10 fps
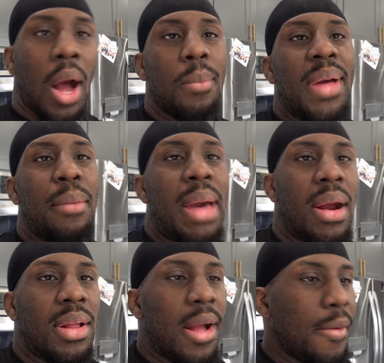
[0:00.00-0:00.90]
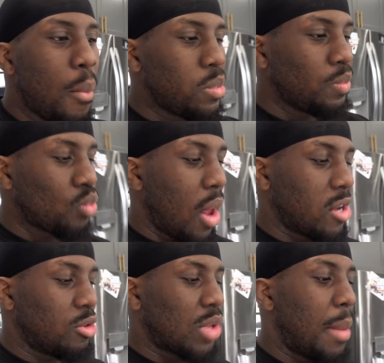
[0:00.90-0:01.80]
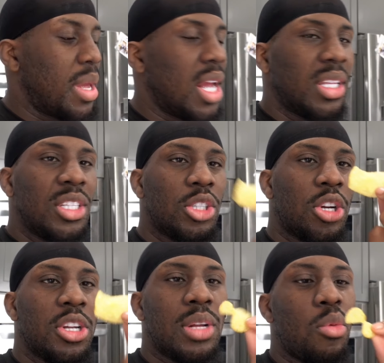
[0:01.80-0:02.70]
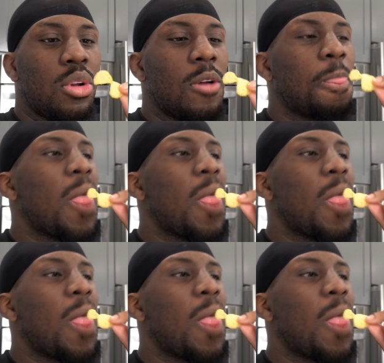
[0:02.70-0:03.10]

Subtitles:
being bad right now. I should not be eating these early in the morning.